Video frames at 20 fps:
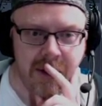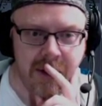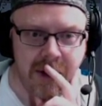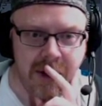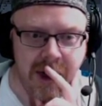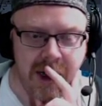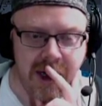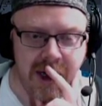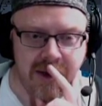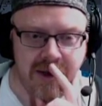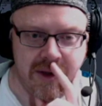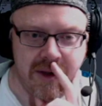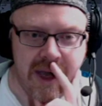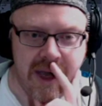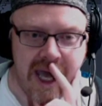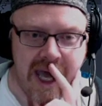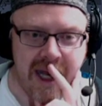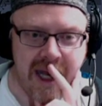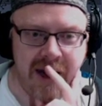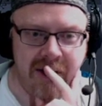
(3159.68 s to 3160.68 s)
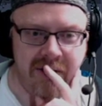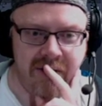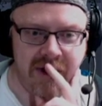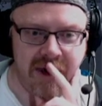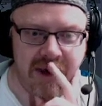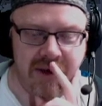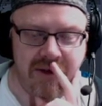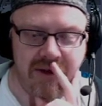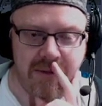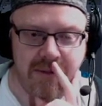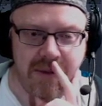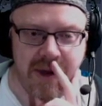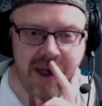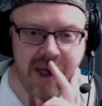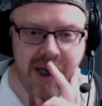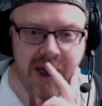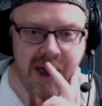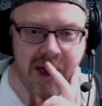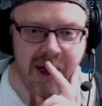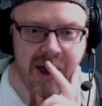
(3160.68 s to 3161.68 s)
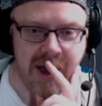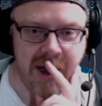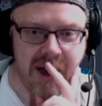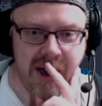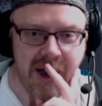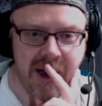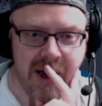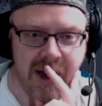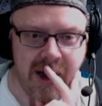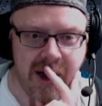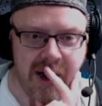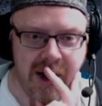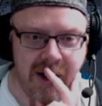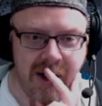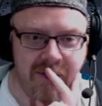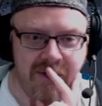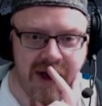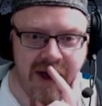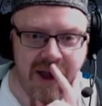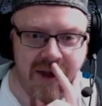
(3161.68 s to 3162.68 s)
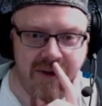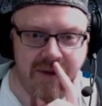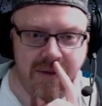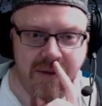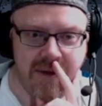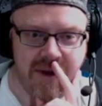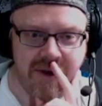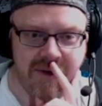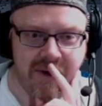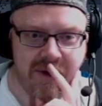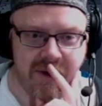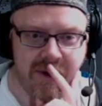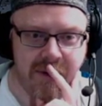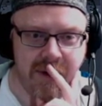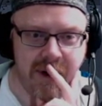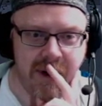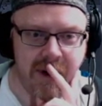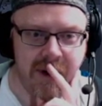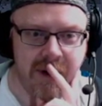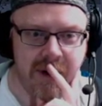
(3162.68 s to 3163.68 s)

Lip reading: yeah, so energy should be a value from 0 to 1.